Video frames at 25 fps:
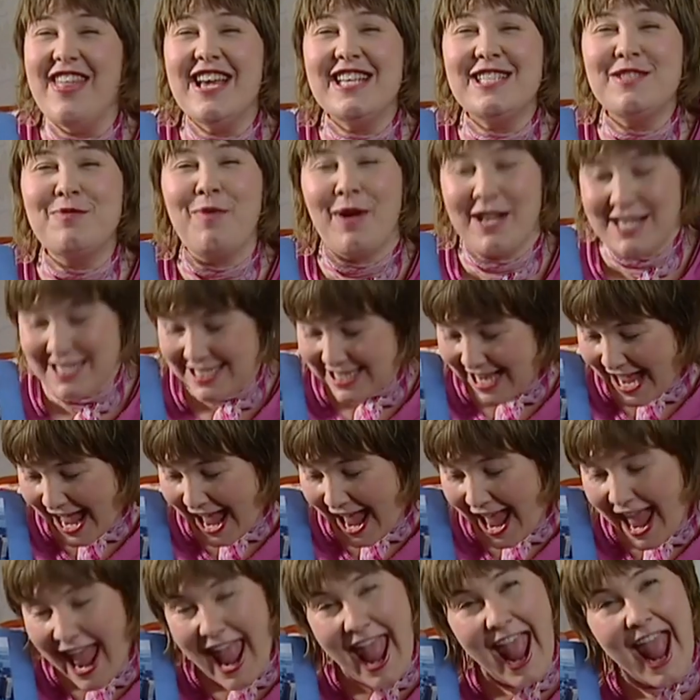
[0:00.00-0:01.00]
this one's
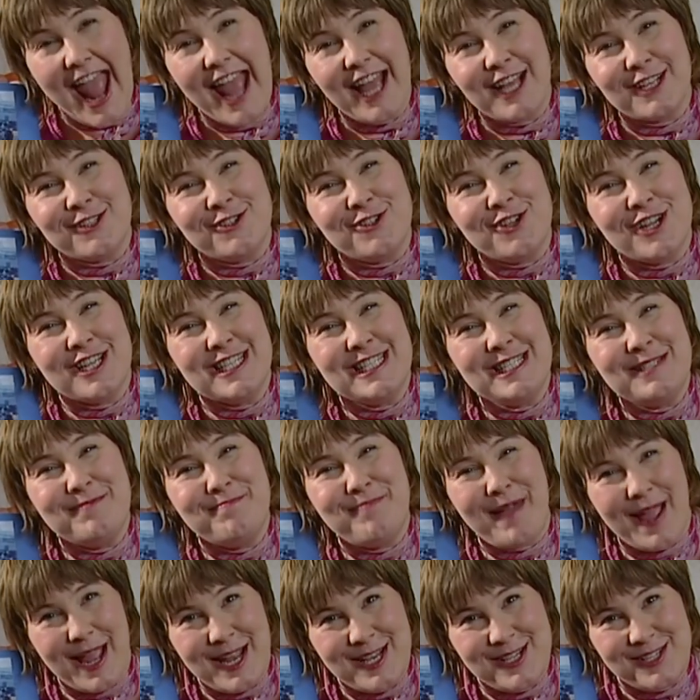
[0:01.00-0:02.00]
extra
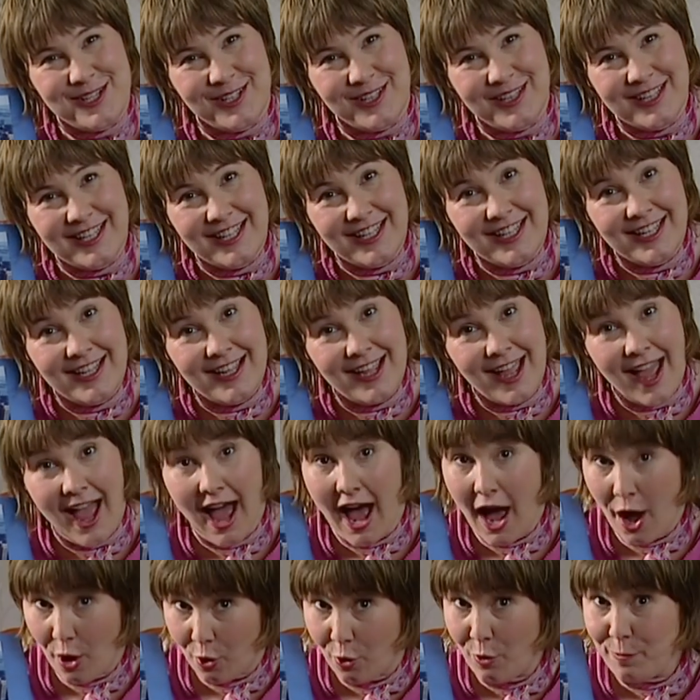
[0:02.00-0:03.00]
special.
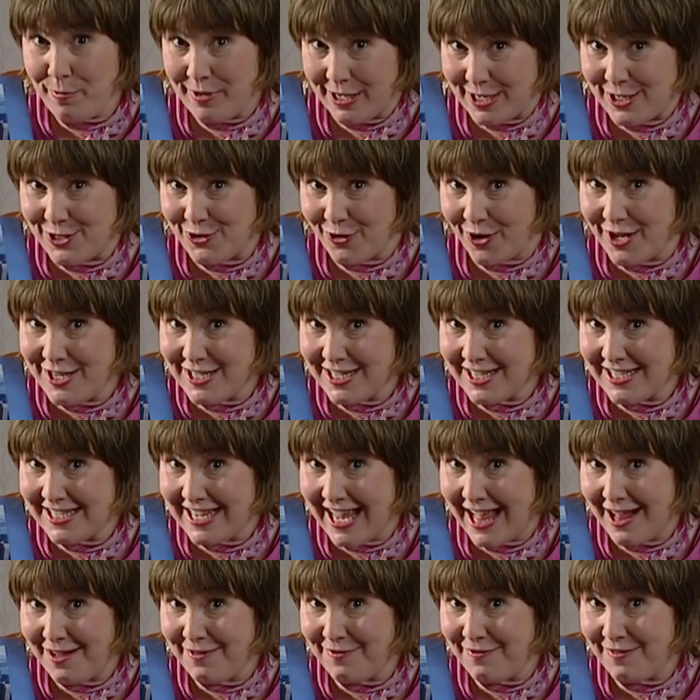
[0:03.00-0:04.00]
I hope you enjoyed
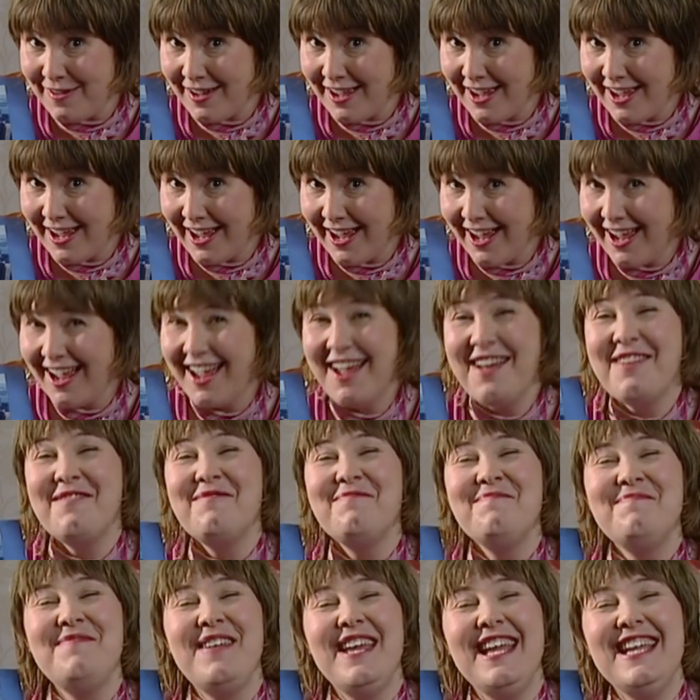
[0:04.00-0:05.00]
yourself.
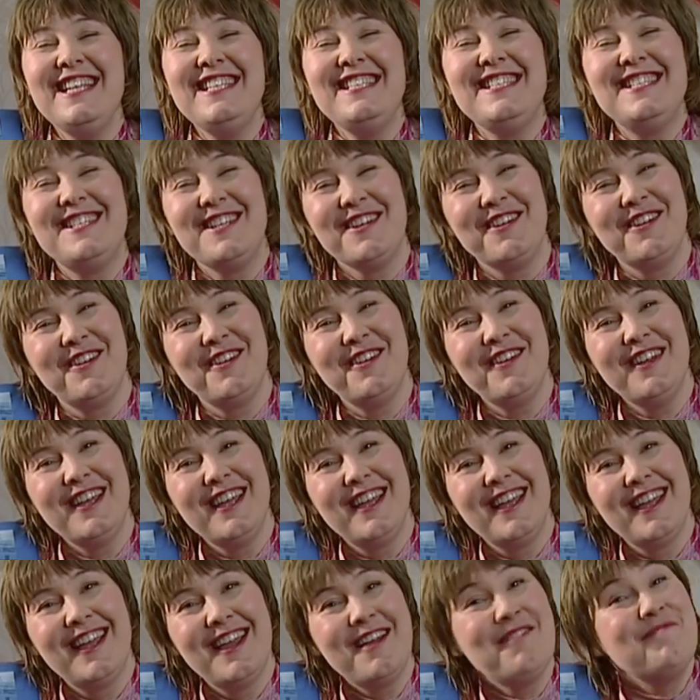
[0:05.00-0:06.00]
Me too.
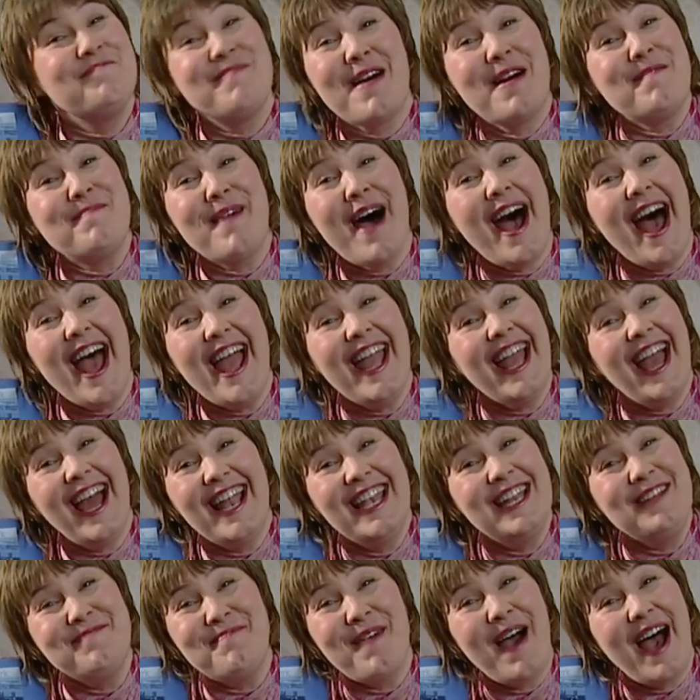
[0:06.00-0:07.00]
Bye-bye,
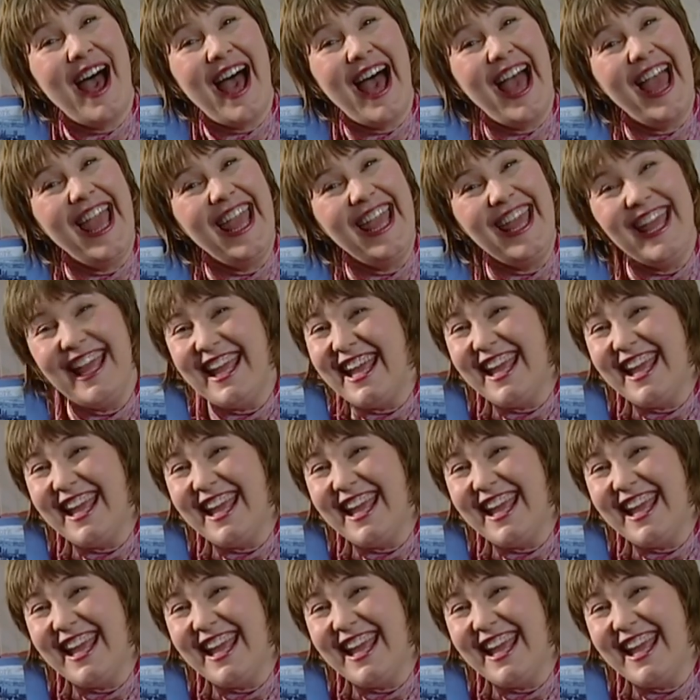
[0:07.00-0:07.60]
honey pie.